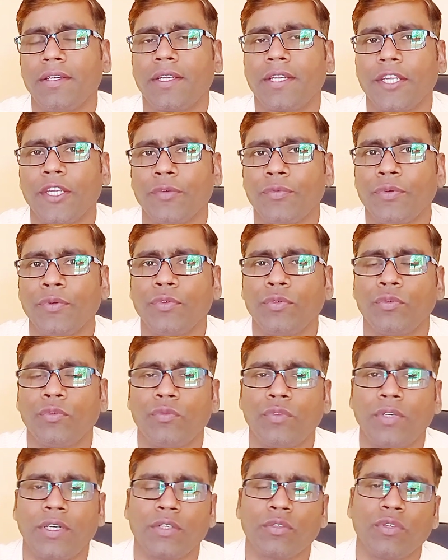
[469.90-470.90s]
here, if you
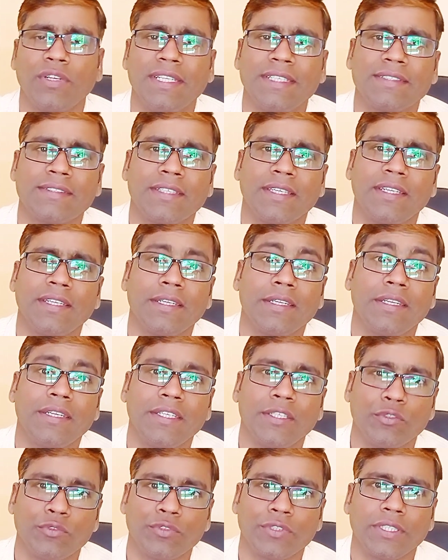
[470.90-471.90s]
want to listen
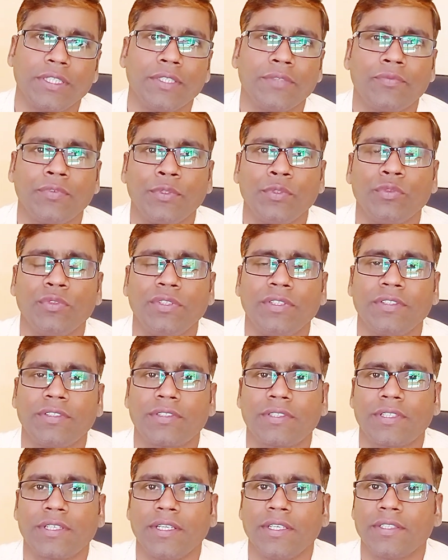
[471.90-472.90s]
news, if
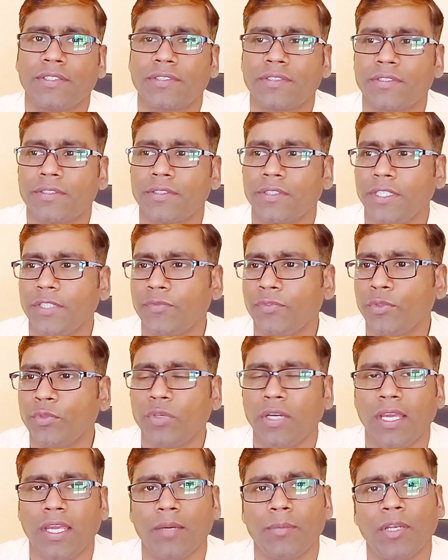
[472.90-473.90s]

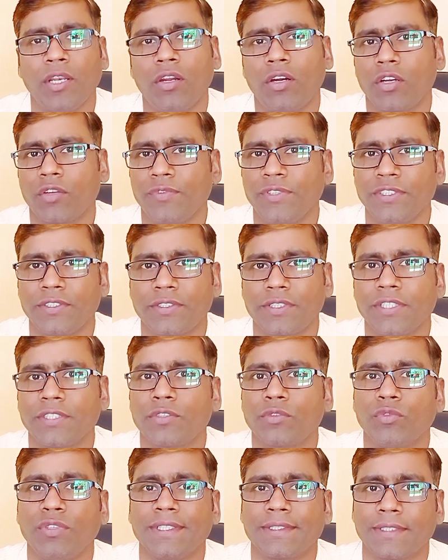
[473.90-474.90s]
you have a lot of
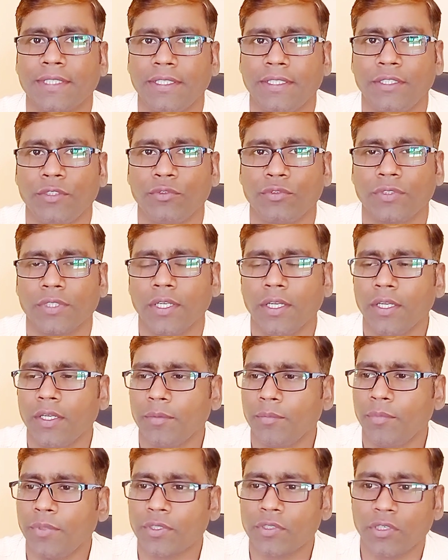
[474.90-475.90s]
interest to listen news,
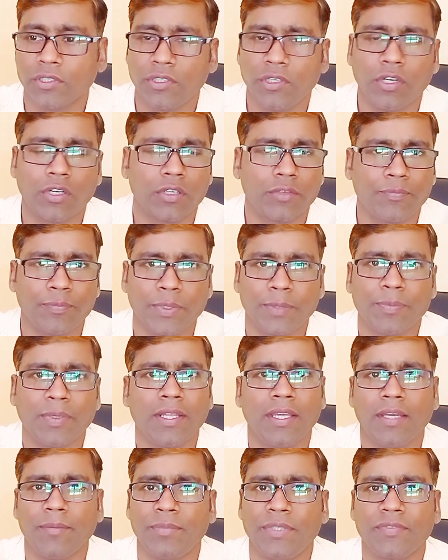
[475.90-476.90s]
because a lot of
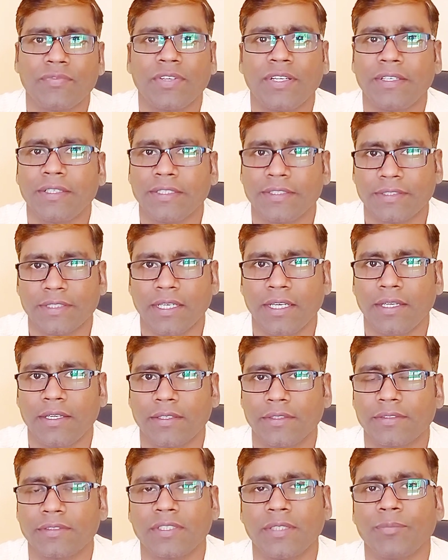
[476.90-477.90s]
people have different
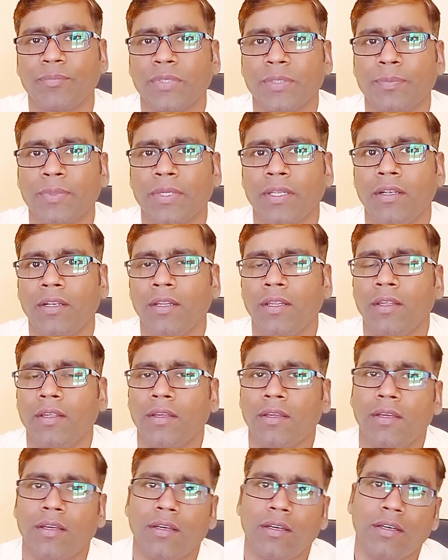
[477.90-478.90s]
desire. Some people
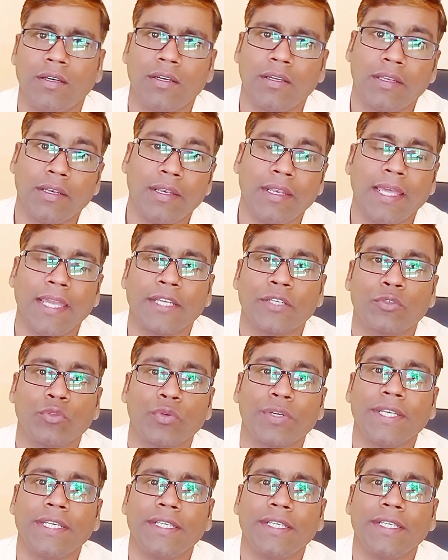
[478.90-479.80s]
like to